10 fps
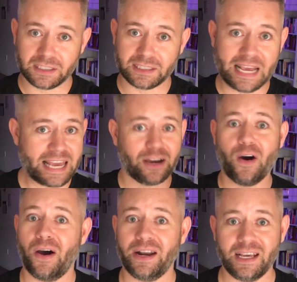take
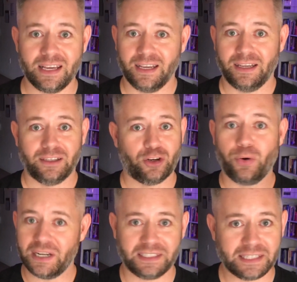on
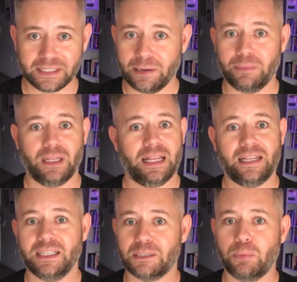criticism
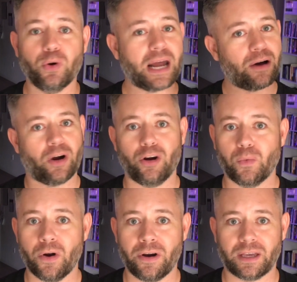and let's put out our work.